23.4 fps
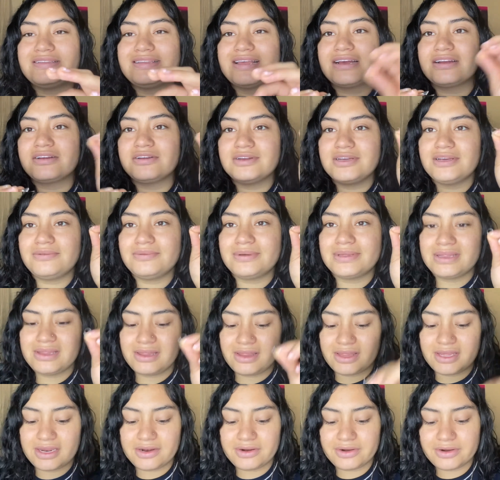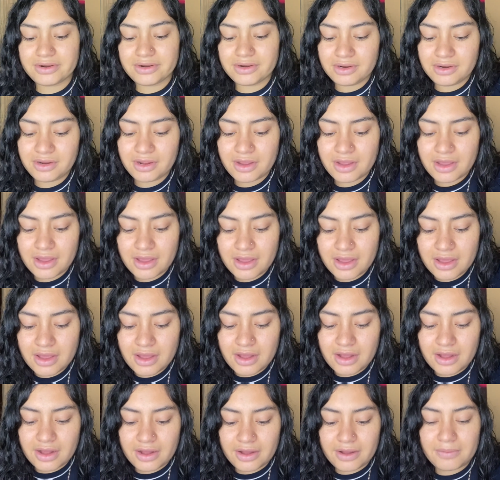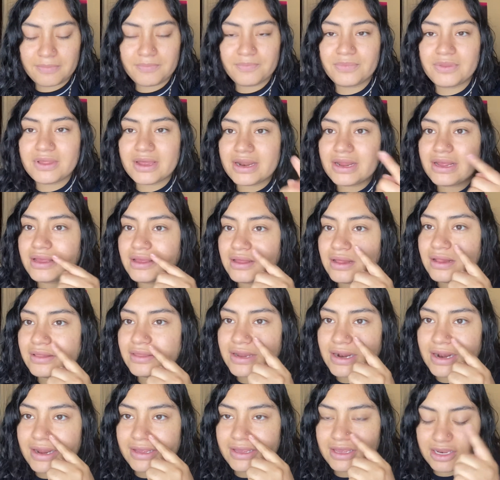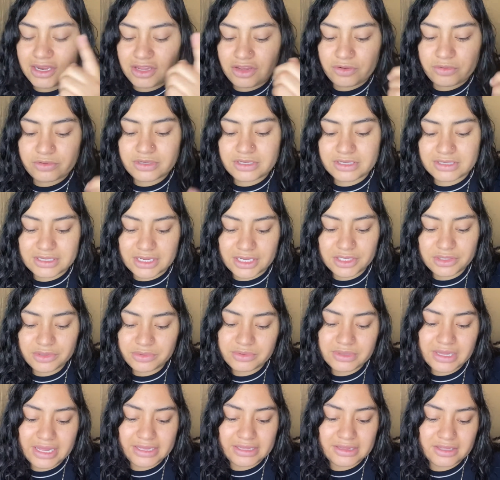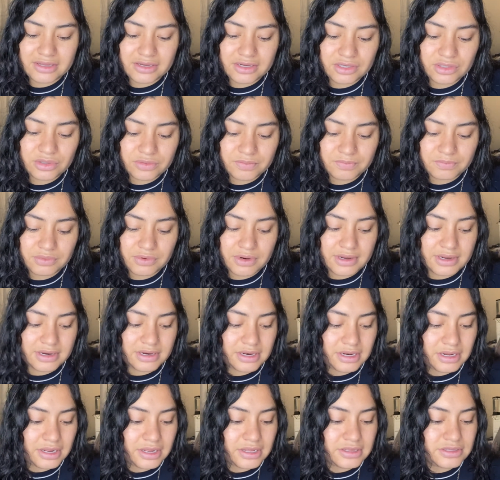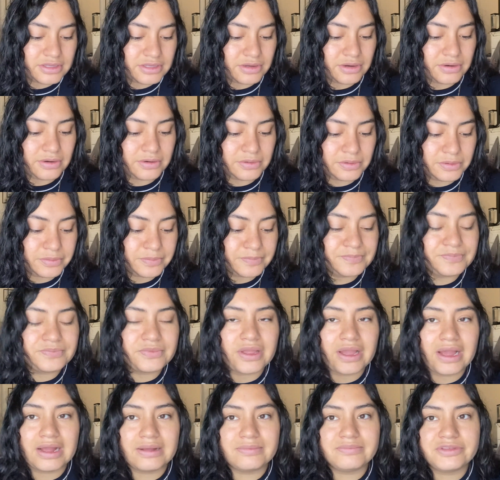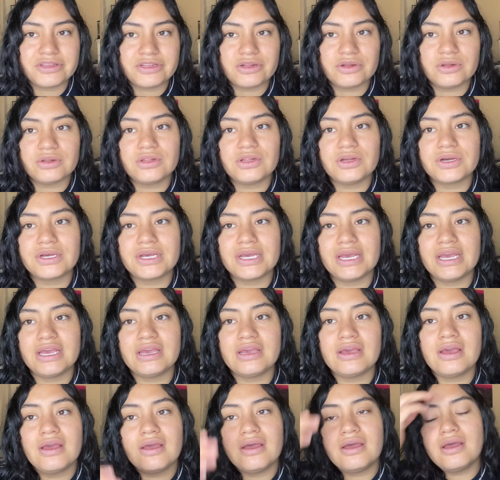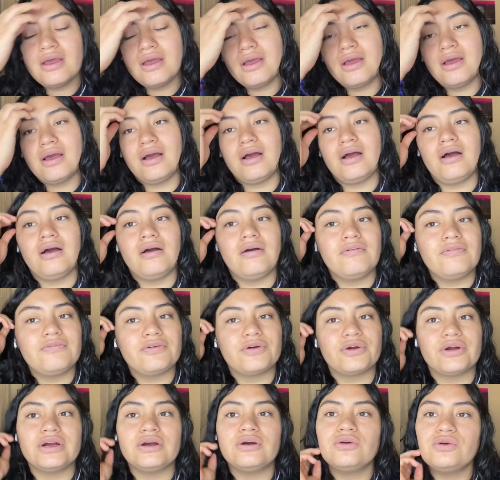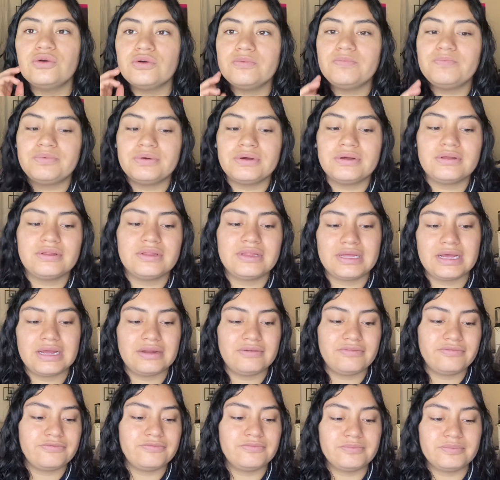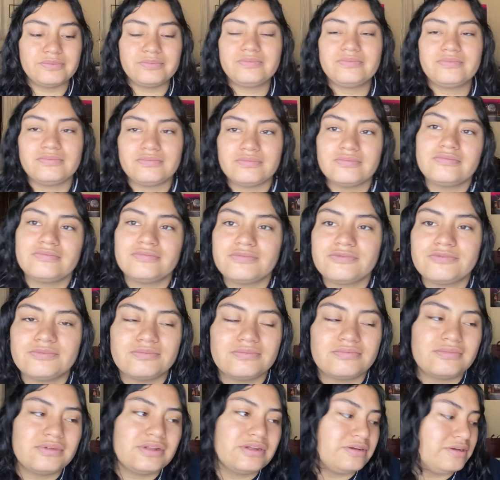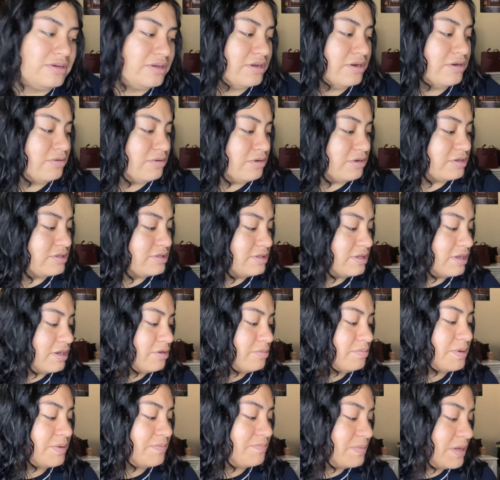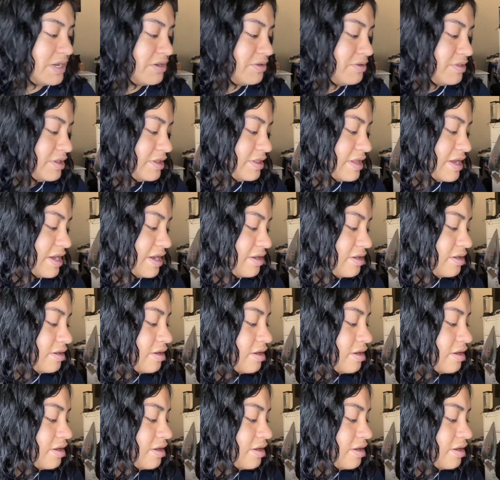actually even thinner, that I can use, because I do like the hoop one. So I'm still looking for a hoop that, you know, looks a little bit better than that.